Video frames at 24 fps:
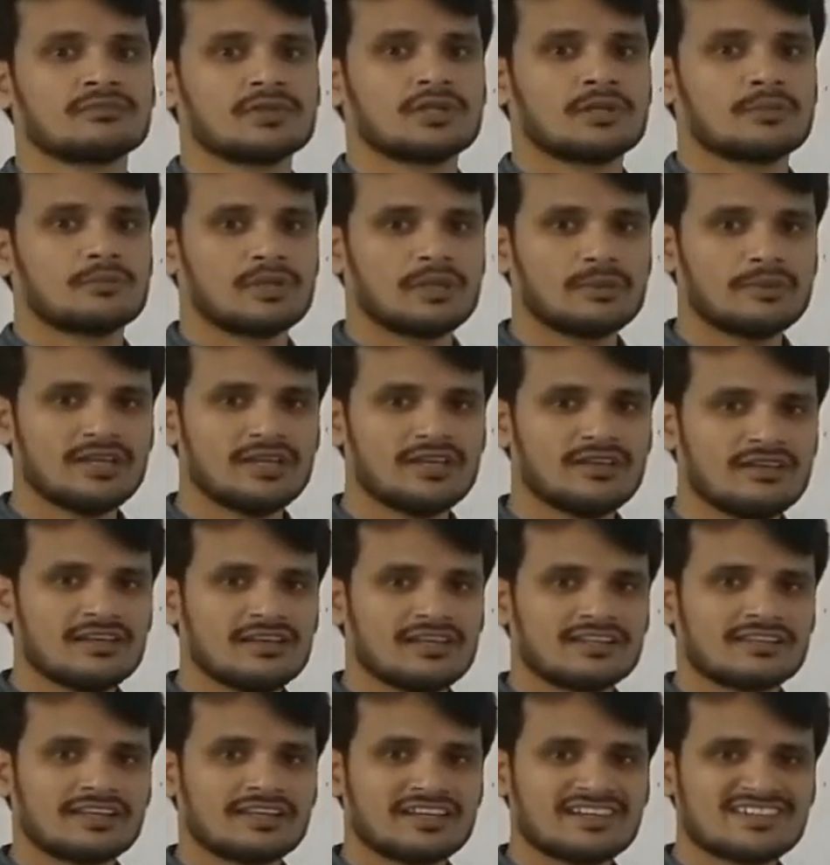Maybe
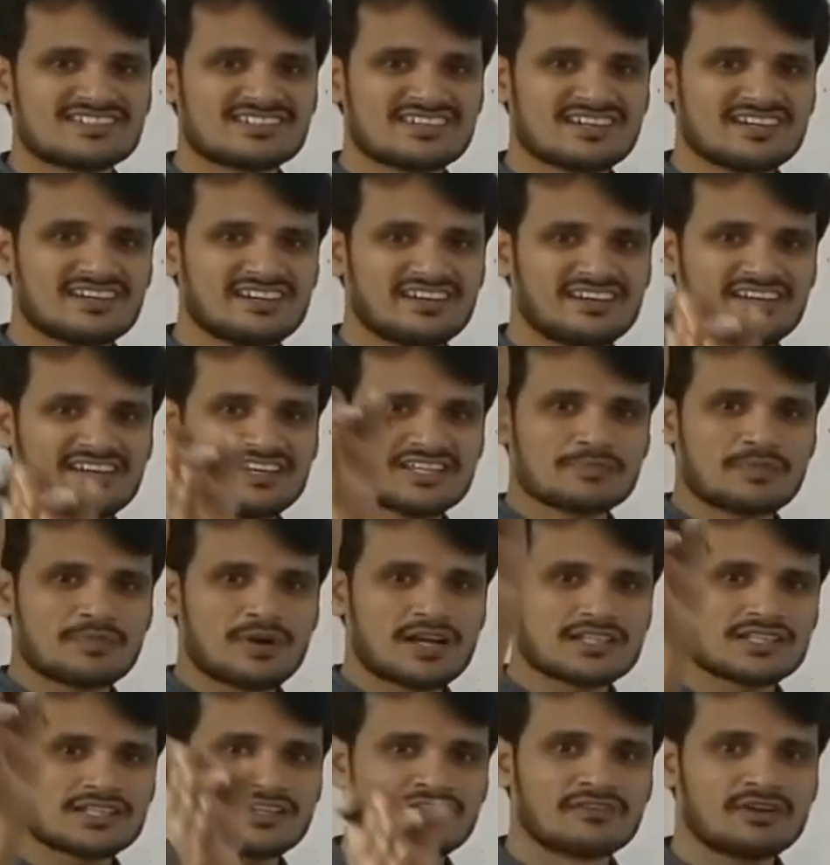the instant ray is
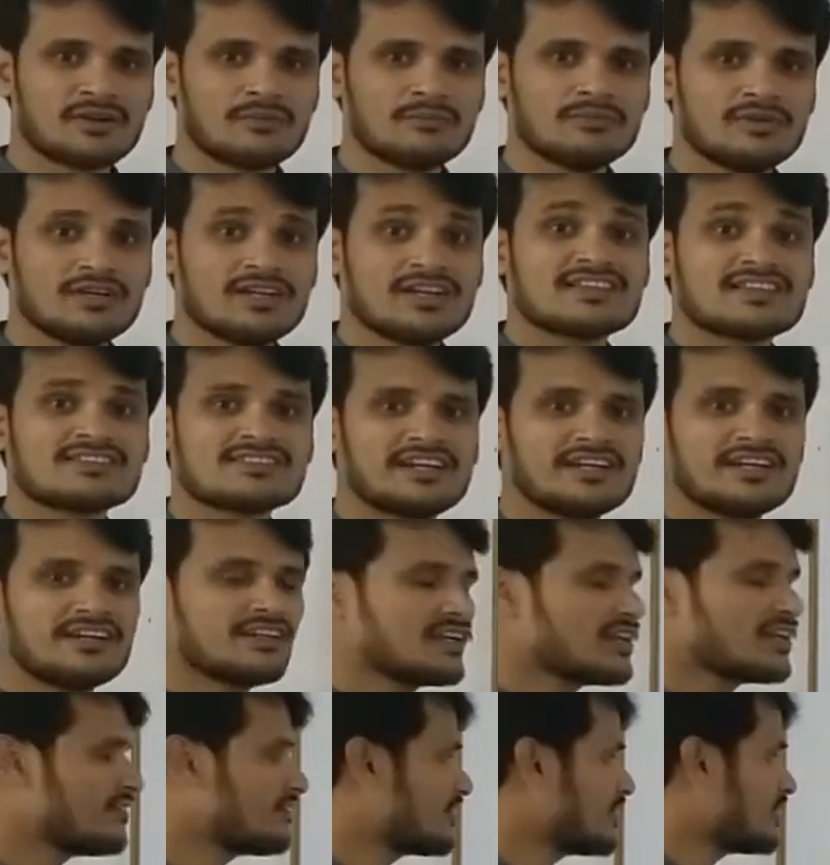passing from center
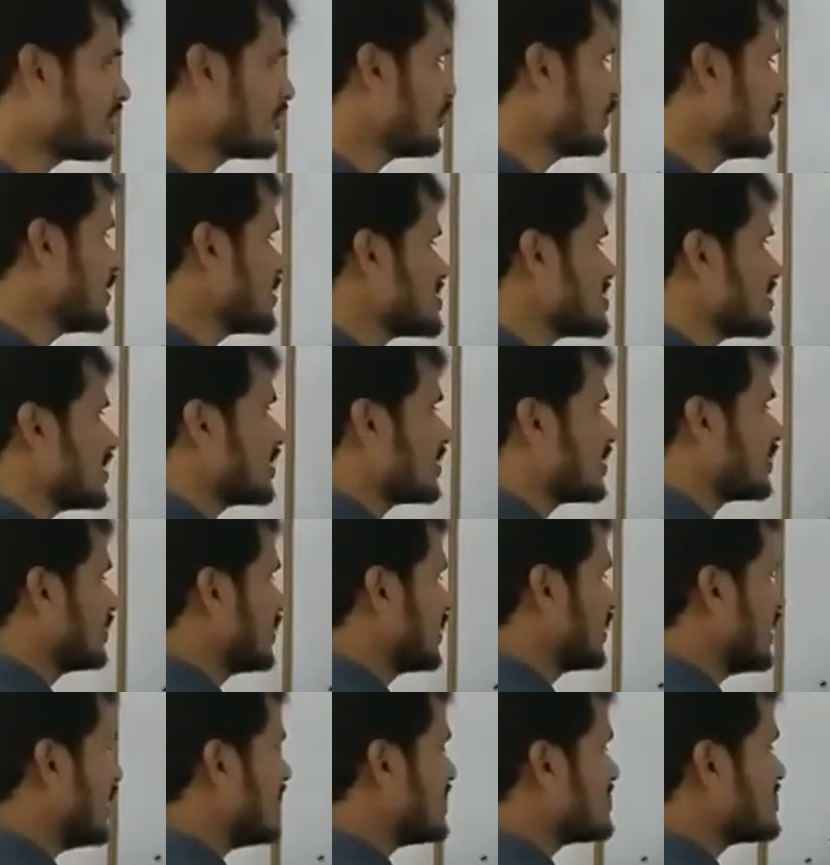of curvature.
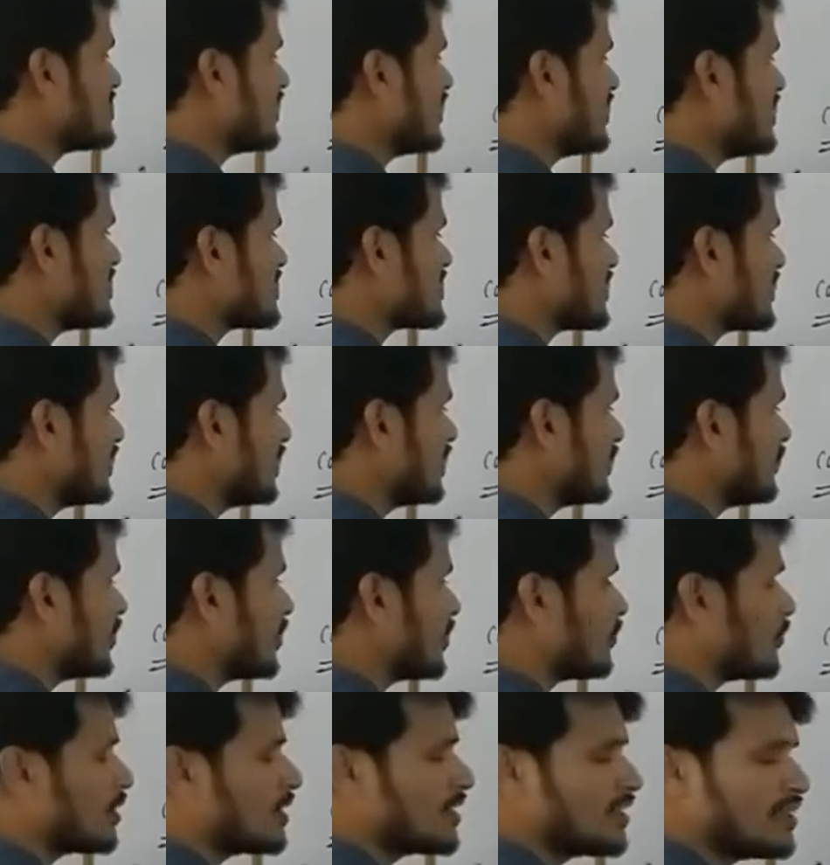Case 3 is nothing but
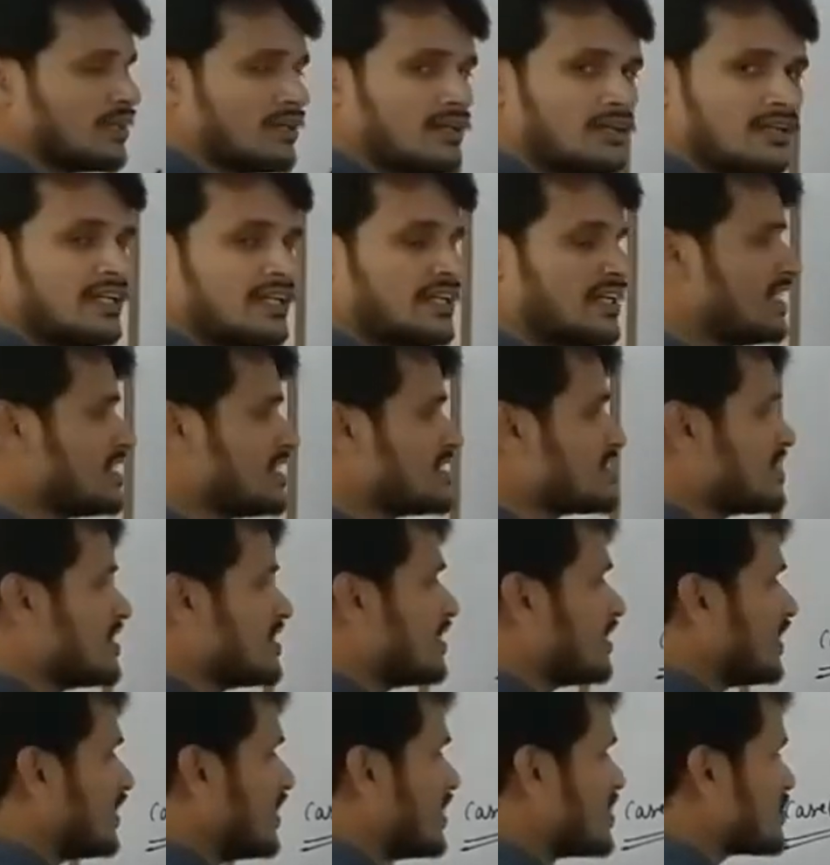what? Instant
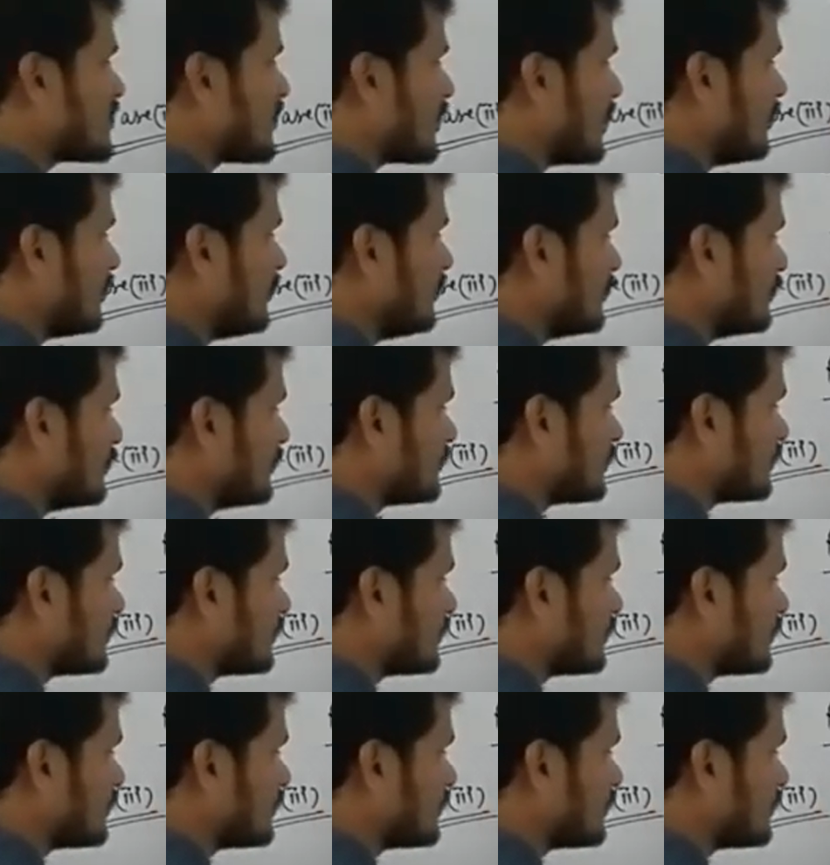ray is from